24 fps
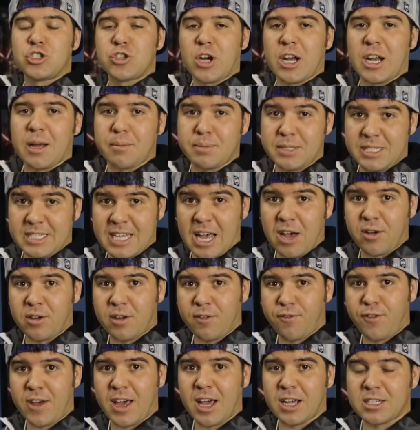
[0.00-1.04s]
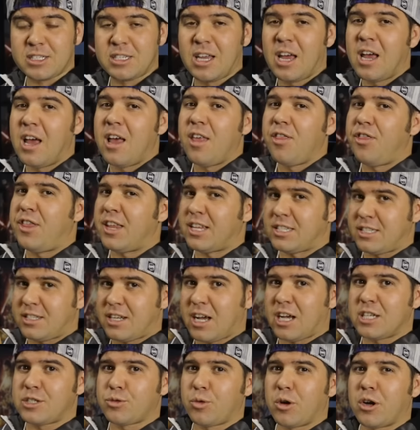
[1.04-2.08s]
straight up sound effects. This
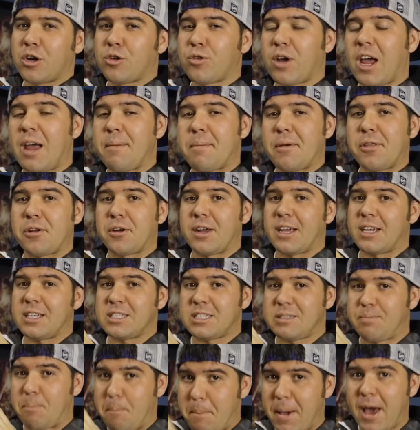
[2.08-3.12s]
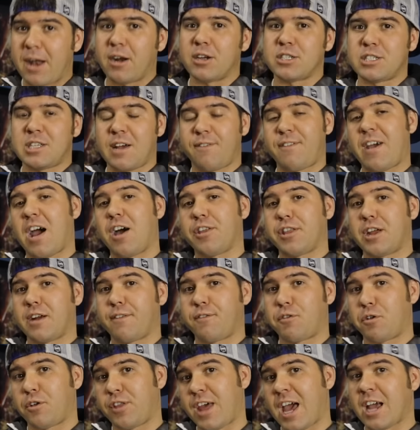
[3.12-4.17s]
does work great, but there is better stuff out there
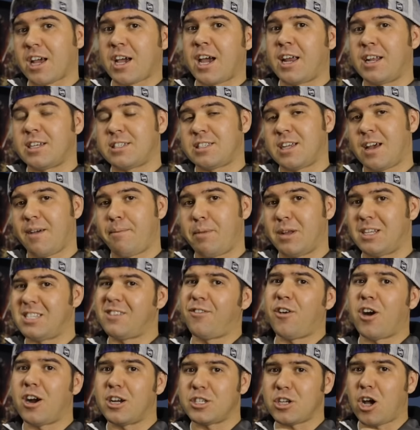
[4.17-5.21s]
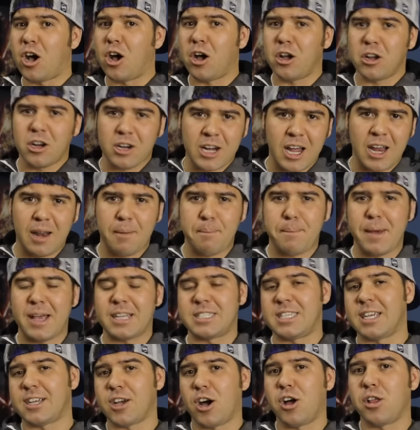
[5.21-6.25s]
for that kind of stuff. But as far as all your kind of
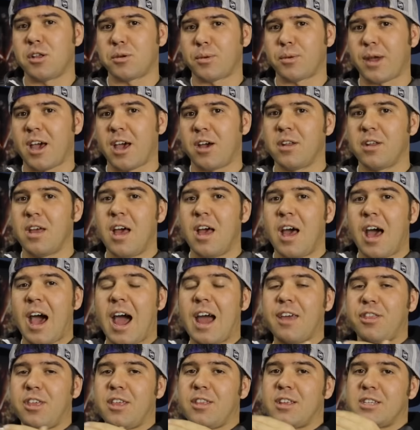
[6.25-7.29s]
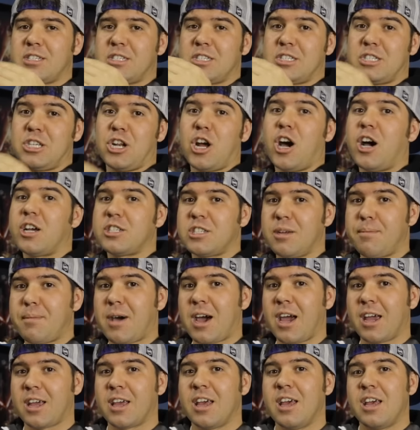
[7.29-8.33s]
basic all around, I think this is an awesome
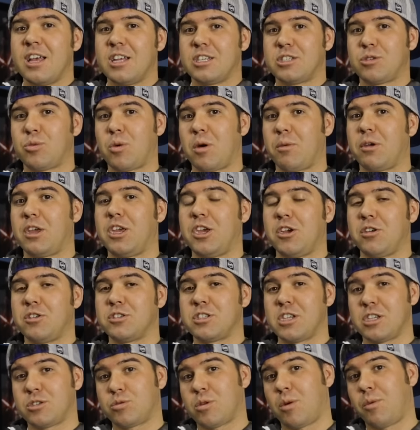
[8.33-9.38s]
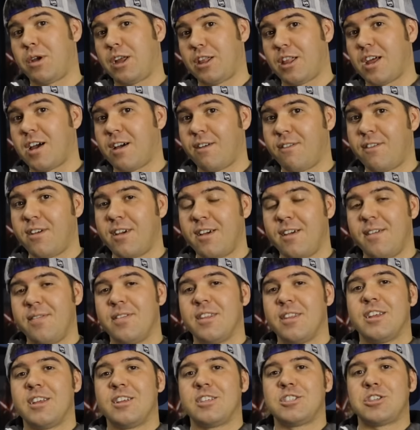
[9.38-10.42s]
mic. It's what we use, it's what we love.
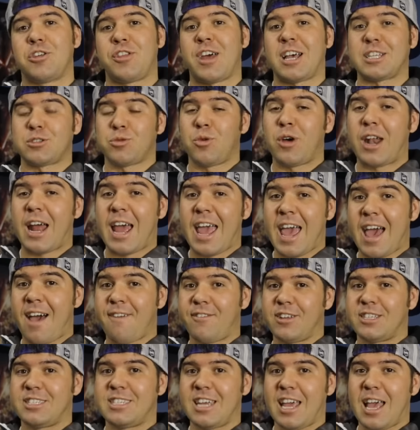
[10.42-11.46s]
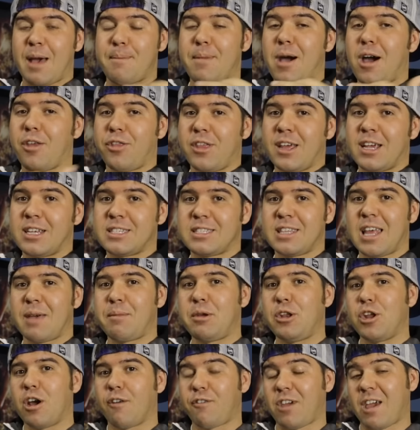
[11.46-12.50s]
So that's what I have to say about this. Let
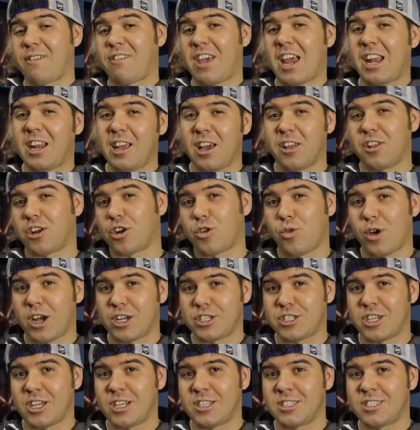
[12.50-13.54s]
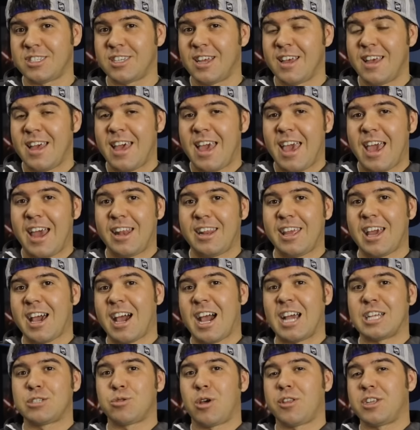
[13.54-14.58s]
me know if you have any other questions. And
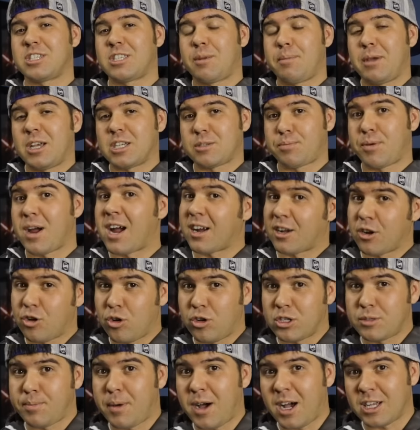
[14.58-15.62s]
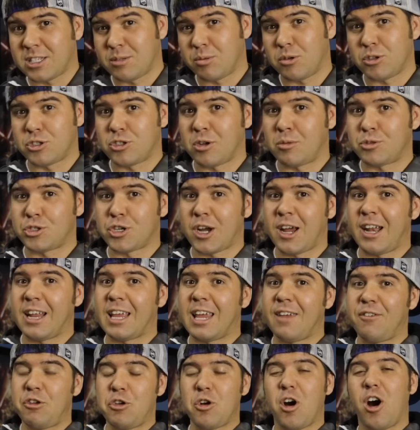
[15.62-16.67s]
yeah, I just want this to be as practical as possible. So I'm trying
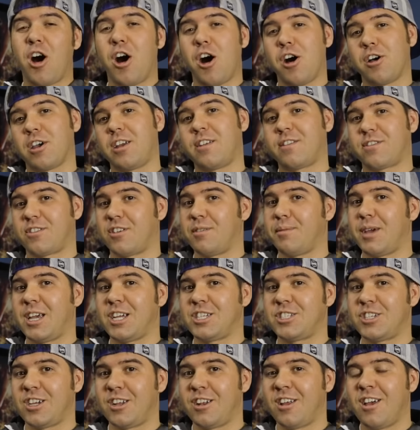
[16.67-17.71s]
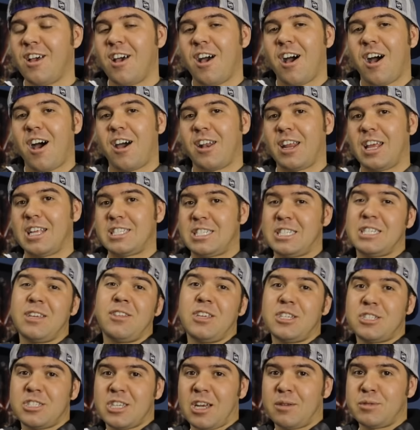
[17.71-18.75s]
to give you all information on each of
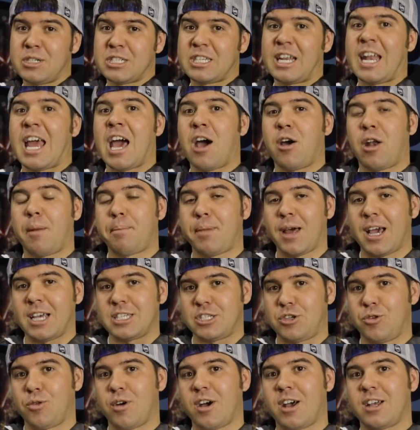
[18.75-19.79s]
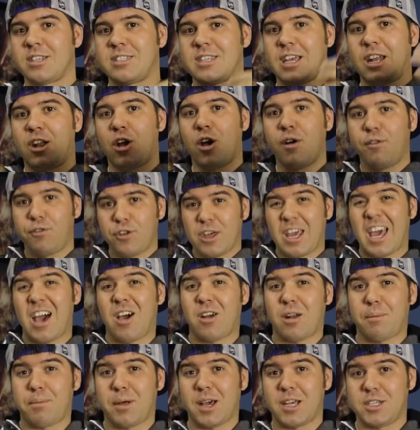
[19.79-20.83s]
these subjects and how it applies to us and hopefully
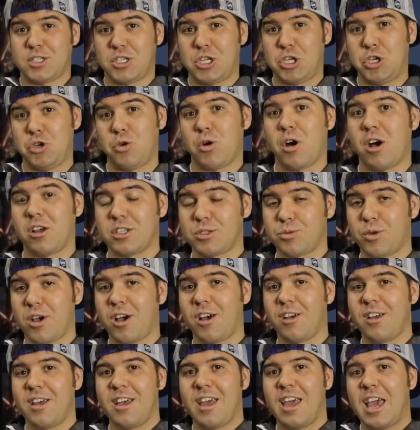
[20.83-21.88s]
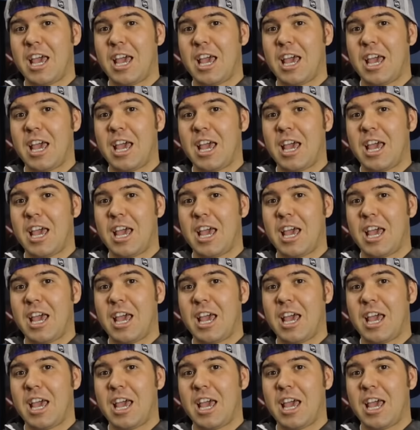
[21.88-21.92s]
how it applies to you all as well